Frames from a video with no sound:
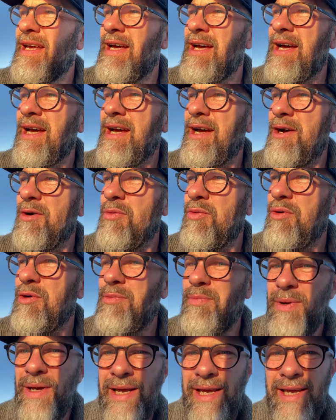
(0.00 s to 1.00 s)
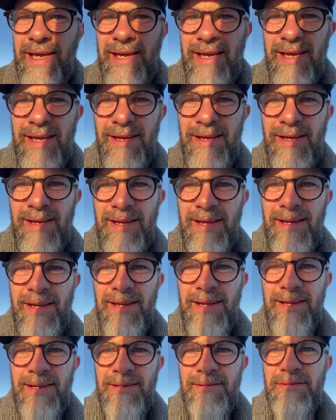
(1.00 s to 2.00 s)
would be
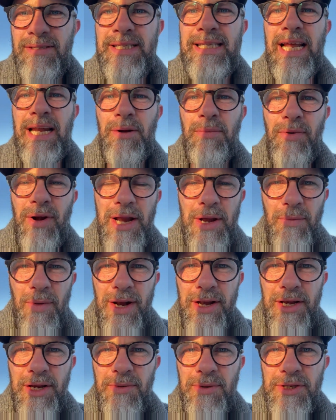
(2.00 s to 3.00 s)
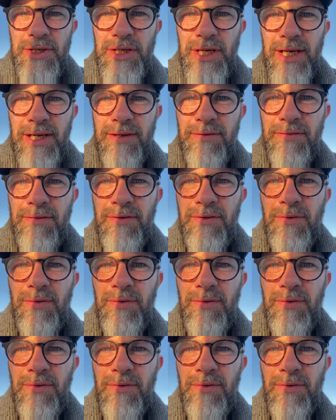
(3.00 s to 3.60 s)
celebrate when you achieve.